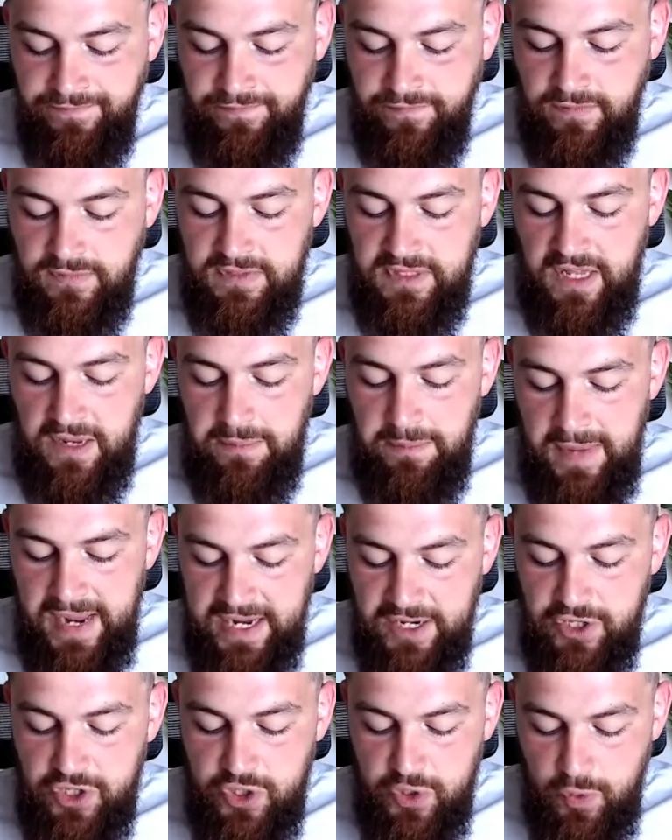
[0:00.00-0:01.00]
then make
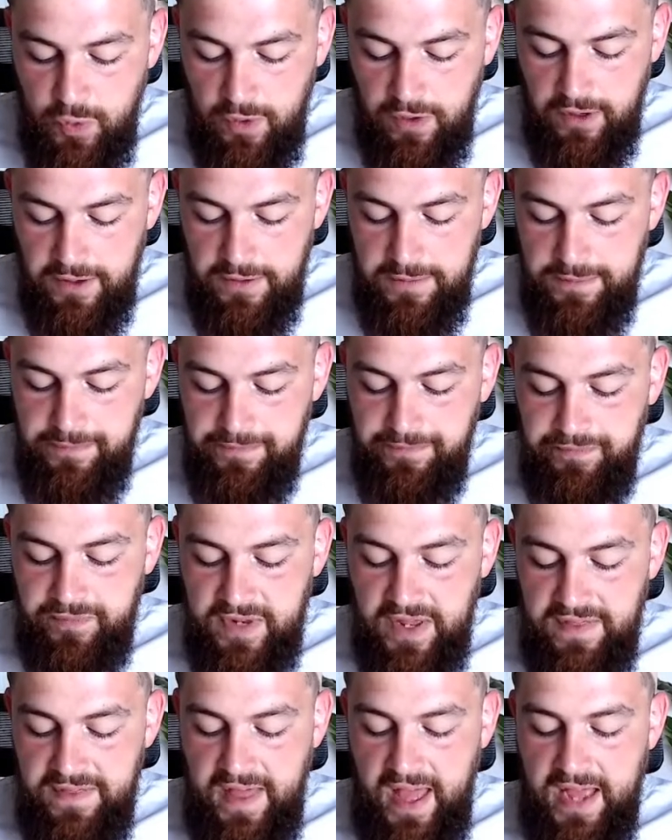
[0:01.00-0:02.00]
sure
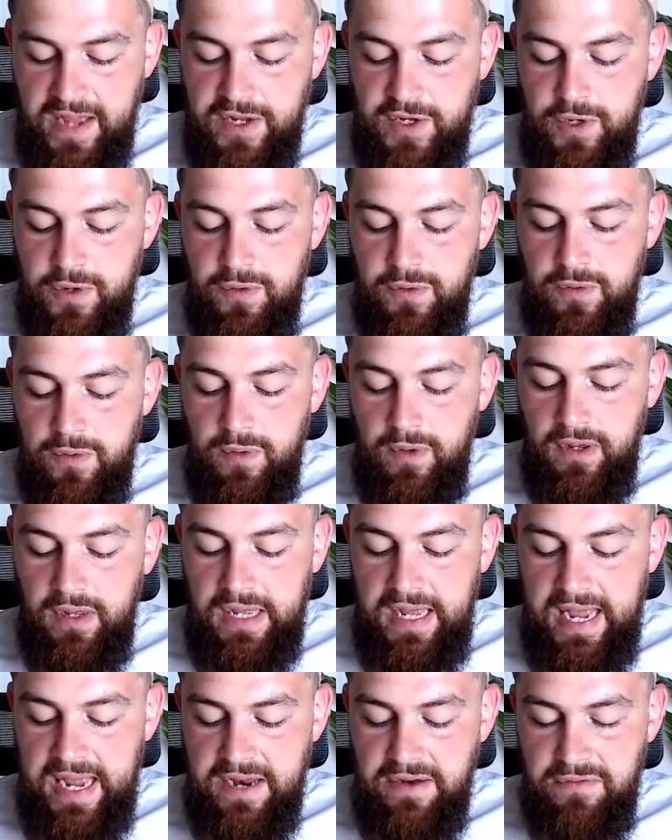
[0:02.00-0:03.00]
that you
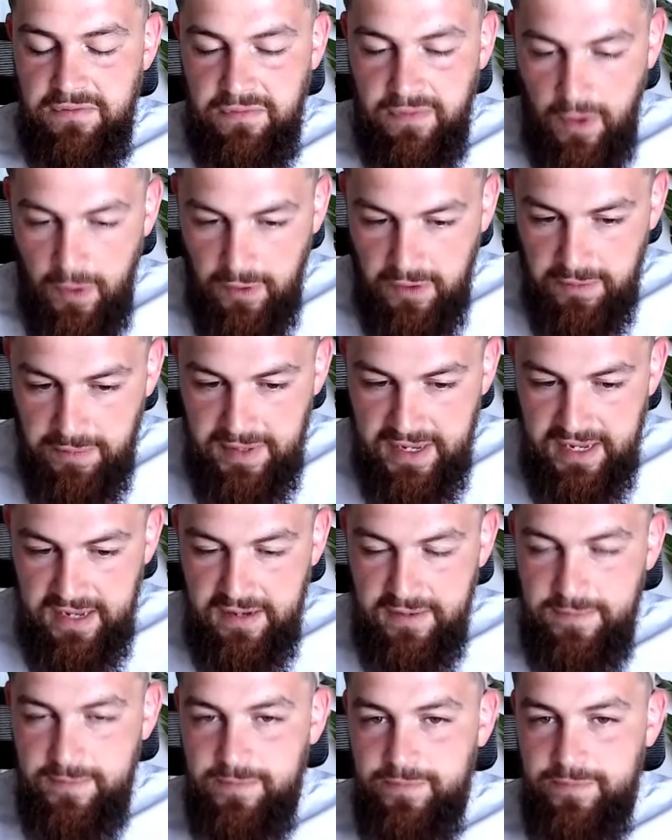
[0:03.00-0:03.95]
invoke me